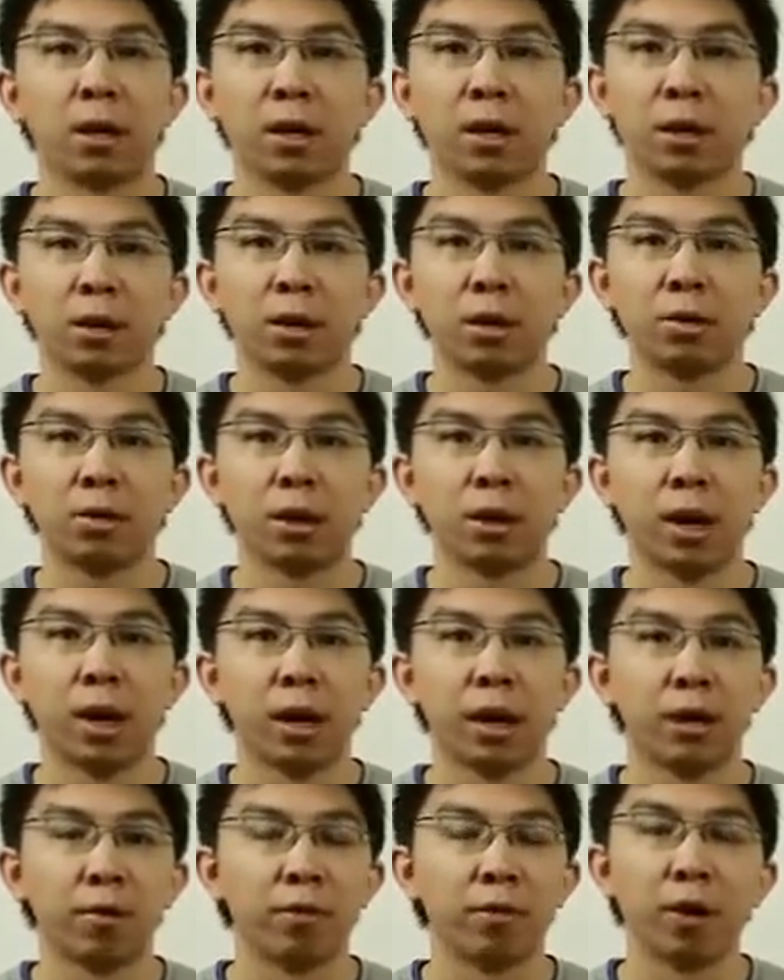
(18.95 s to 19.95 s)
That sounded
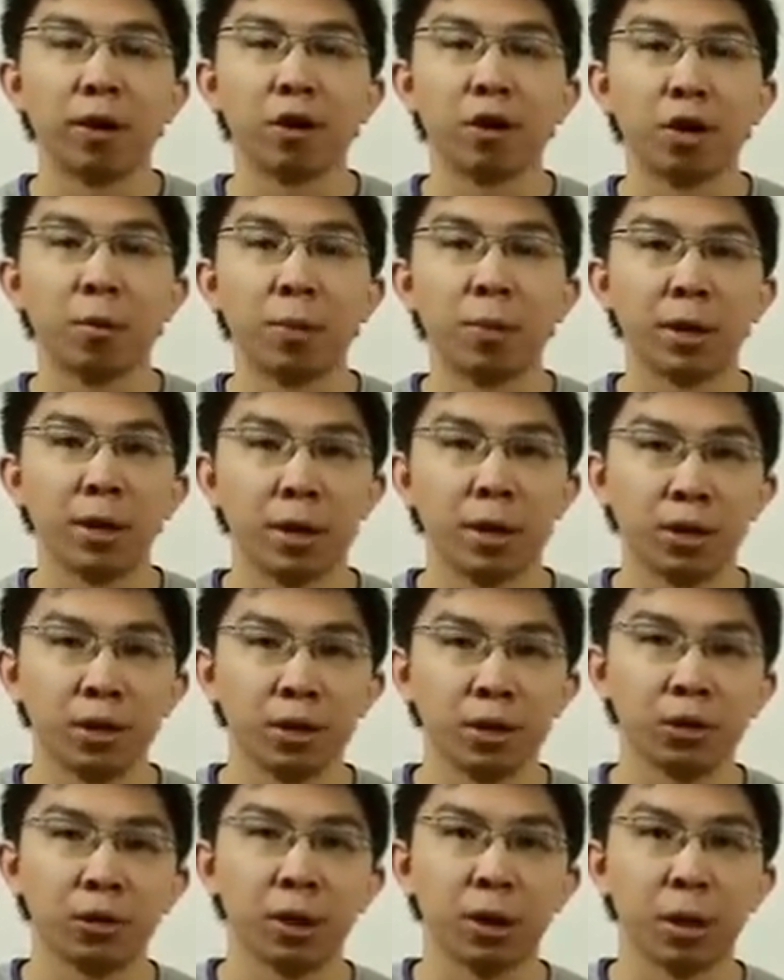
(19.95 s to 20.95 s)
like a very
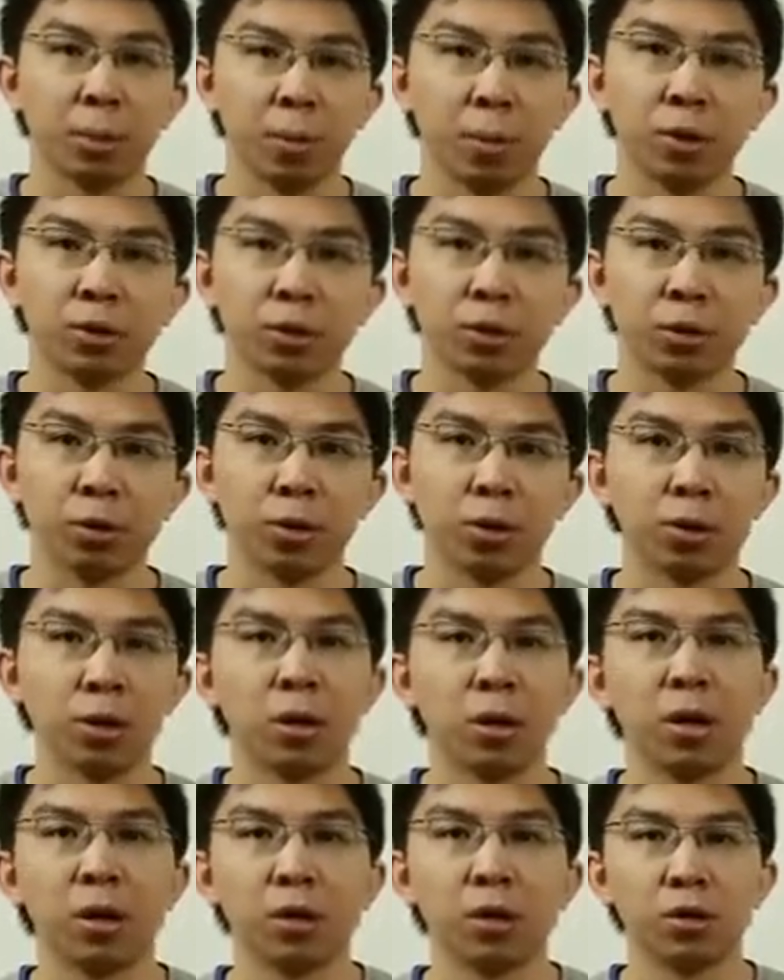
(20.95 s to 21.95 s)
complicated UK postcode,
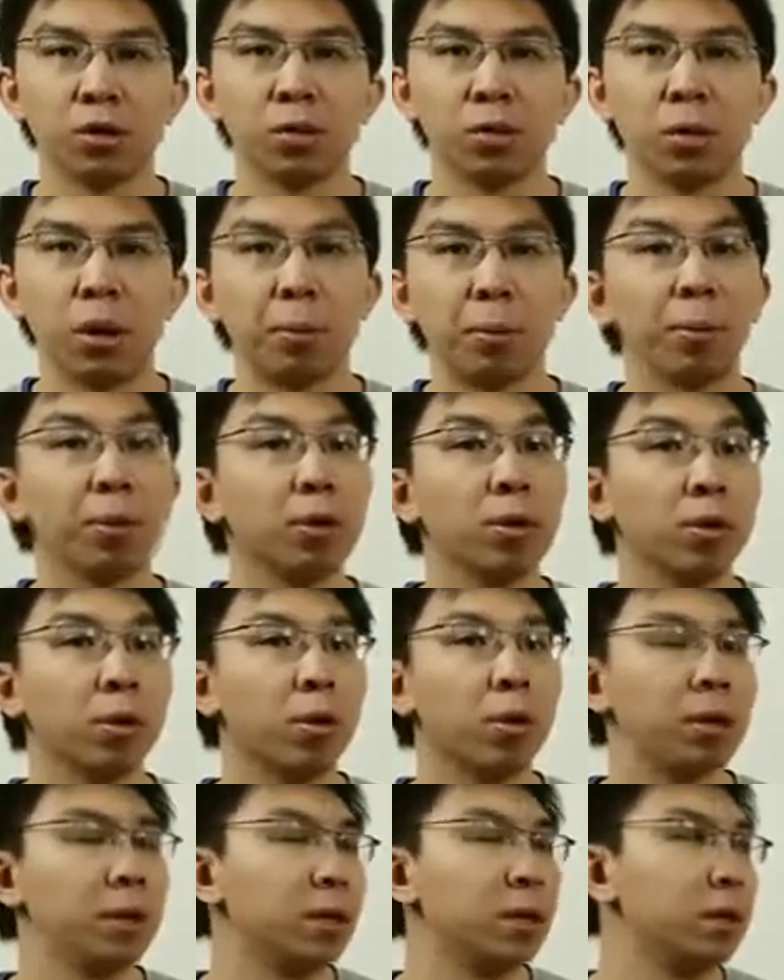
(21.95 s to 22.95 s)
so I'm going to
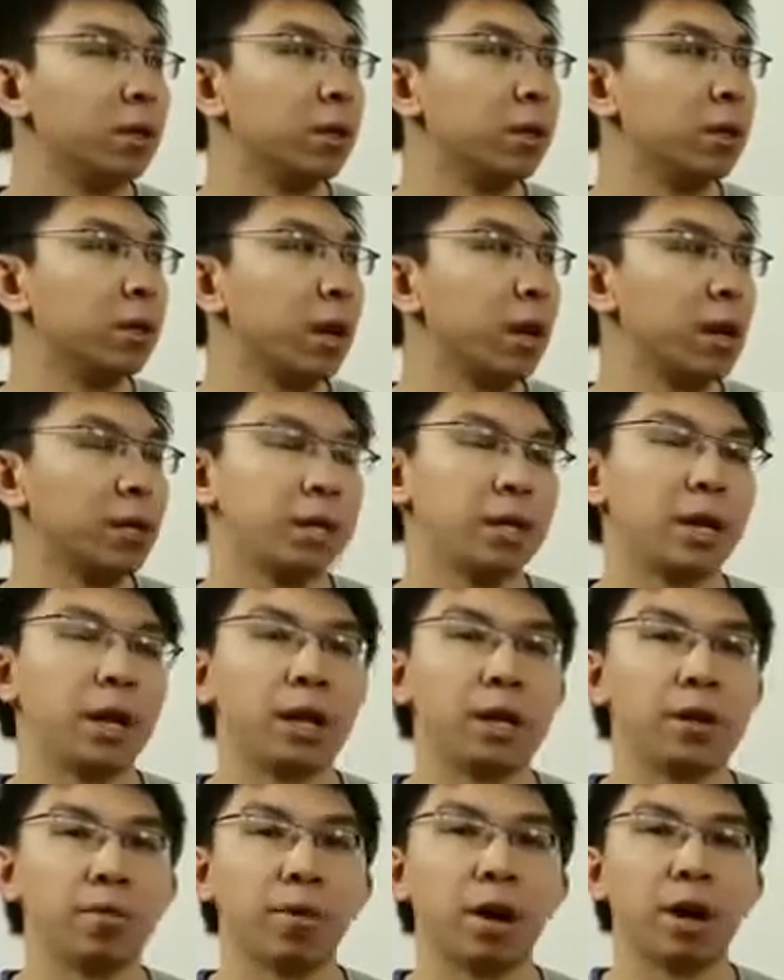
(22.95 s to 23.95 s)
call it the
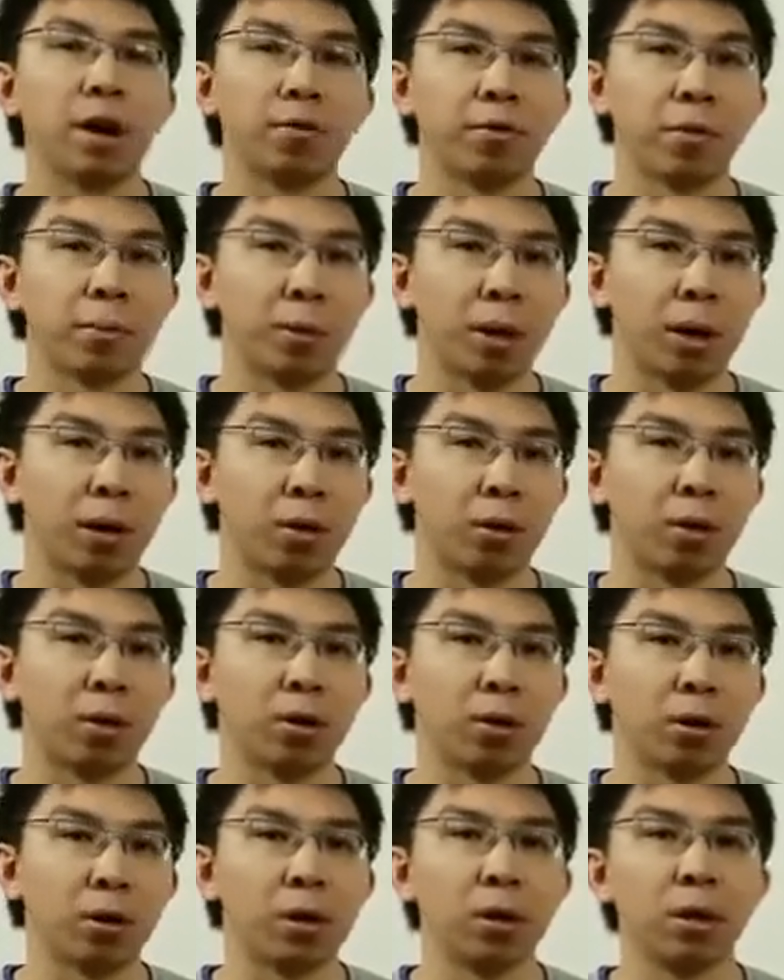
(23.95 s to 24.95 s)
XE85 from now
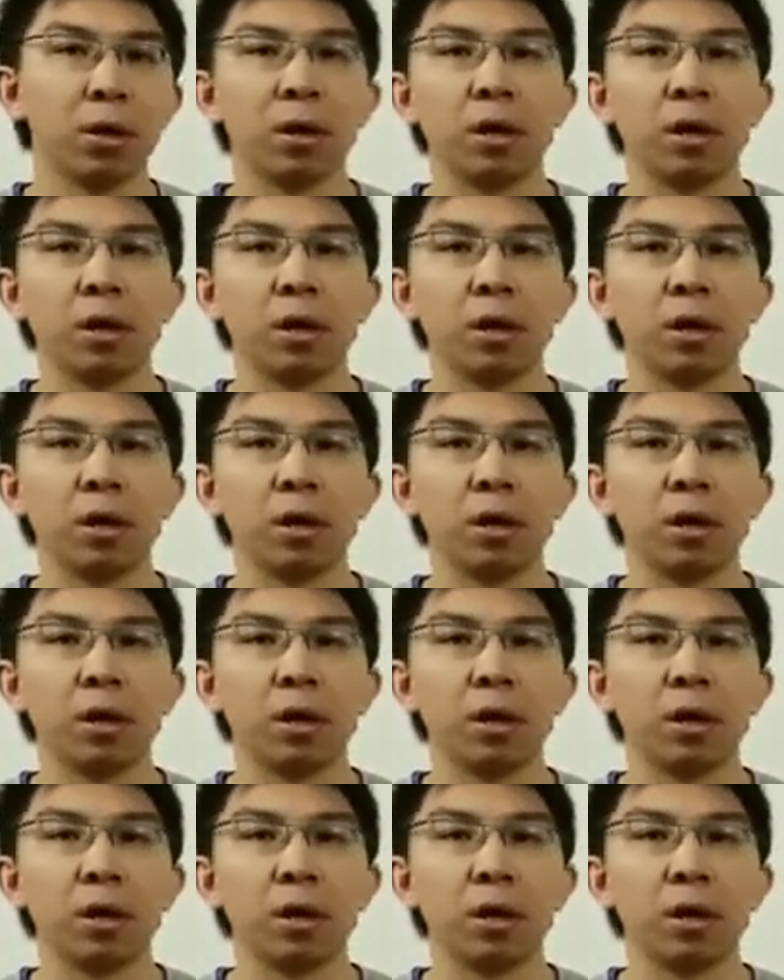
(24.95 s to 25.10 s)
on.